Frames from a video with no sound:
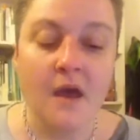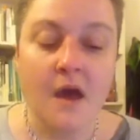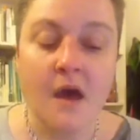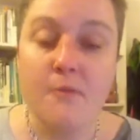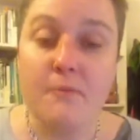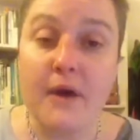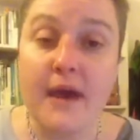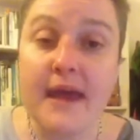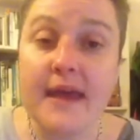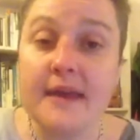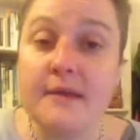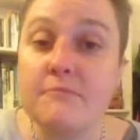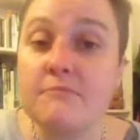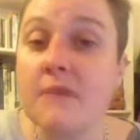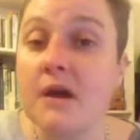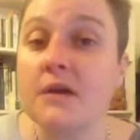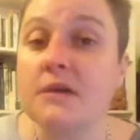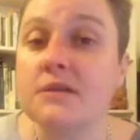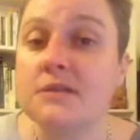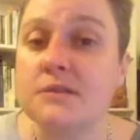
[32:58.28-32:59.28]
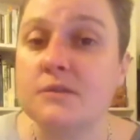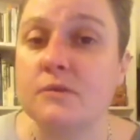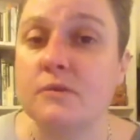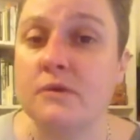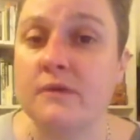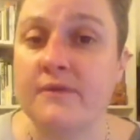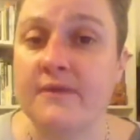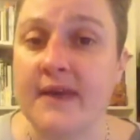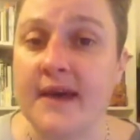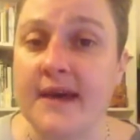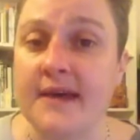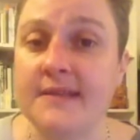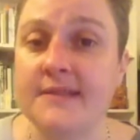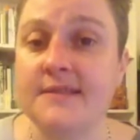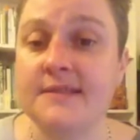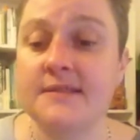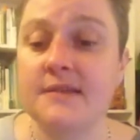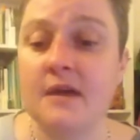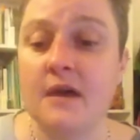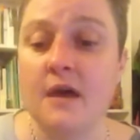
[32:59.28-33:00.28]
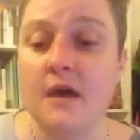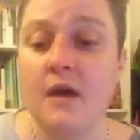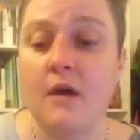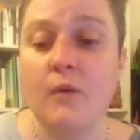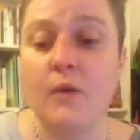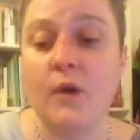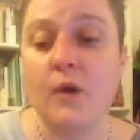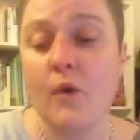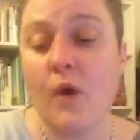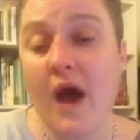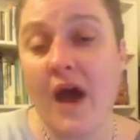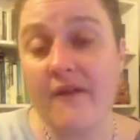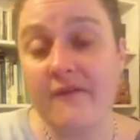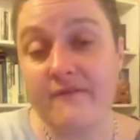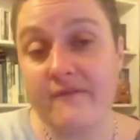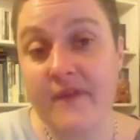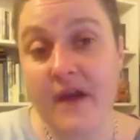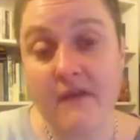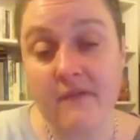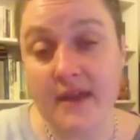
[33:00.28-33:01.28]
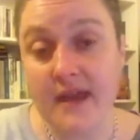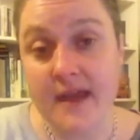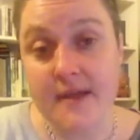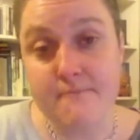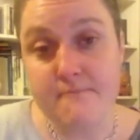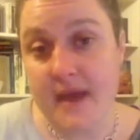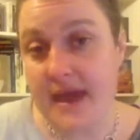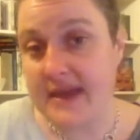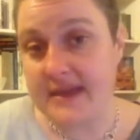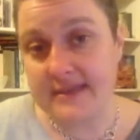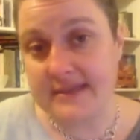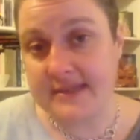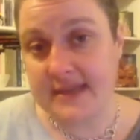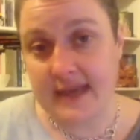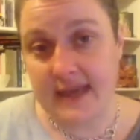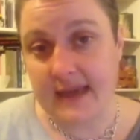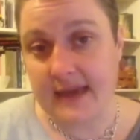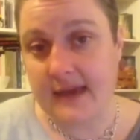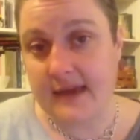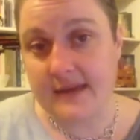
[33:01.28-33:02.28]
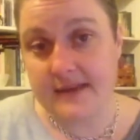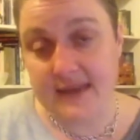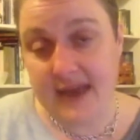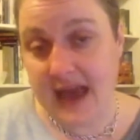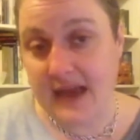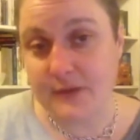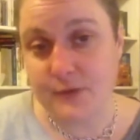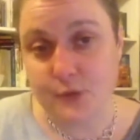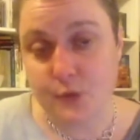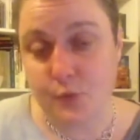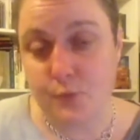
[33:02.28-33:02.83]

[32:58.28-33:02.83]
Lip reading: But in amongst all of this, we all have very amazing natural